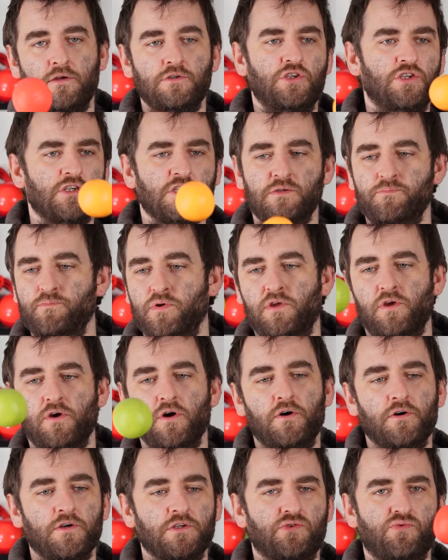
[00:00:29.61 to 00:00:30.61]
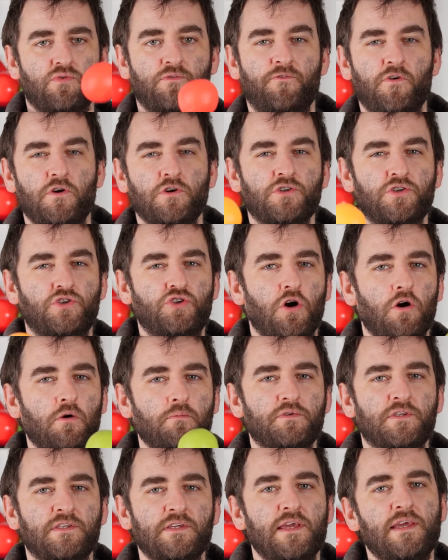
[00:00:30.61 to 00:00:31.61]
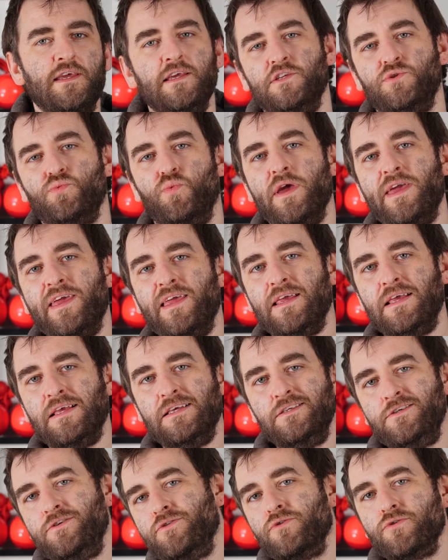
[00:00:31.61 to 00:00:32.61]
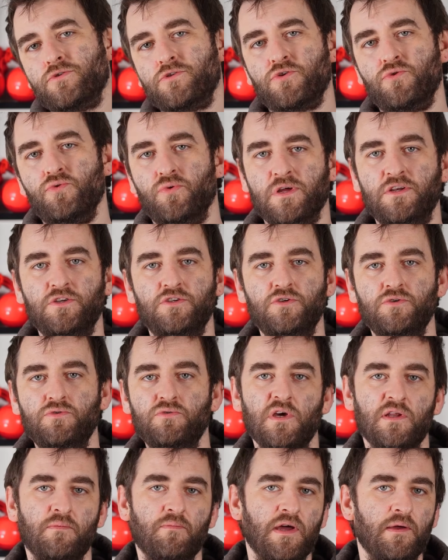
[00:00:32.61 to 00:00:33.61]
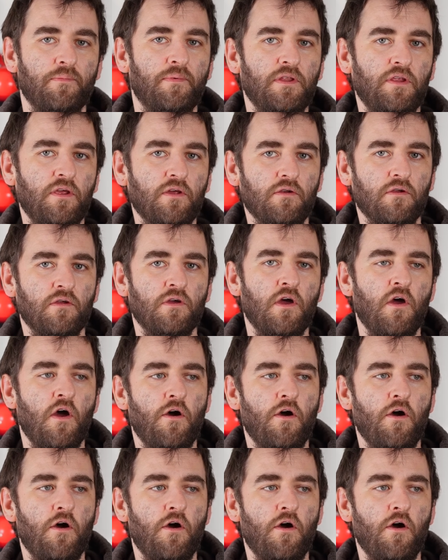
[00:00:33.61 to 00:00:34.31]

just because reverse chops is way easier to go into, in my opinion,